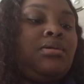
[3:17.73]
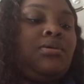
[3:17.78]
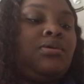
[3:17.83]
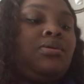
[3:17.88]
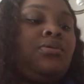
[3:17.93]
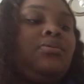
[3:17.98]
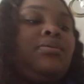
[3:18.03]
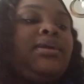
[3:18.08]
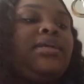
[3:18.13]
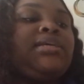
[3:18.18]

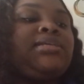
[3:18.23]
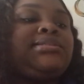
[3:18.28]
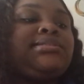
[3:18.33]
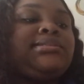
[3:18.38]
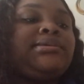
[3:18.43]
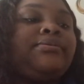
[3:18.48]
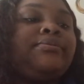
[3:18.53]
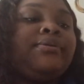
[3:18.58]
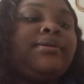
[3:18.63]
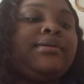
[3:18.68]
on
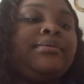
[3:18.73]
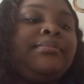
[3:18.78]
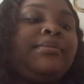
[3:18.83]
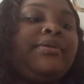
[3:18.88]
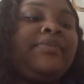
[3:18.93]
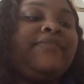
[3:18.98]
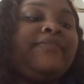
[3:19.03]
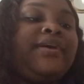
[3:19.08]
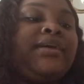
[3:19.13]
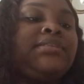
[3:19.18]
Instagram
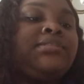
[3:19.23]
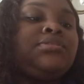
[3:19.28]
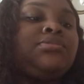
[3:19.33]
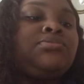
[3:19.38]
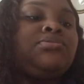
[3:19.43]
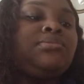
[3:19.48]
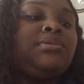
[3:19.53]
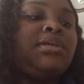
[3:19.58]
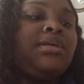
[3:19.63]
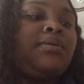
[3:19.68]
if I
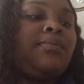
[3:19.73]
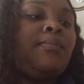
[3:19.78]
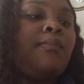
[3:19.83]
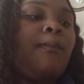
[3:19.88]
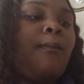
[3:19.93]
do it.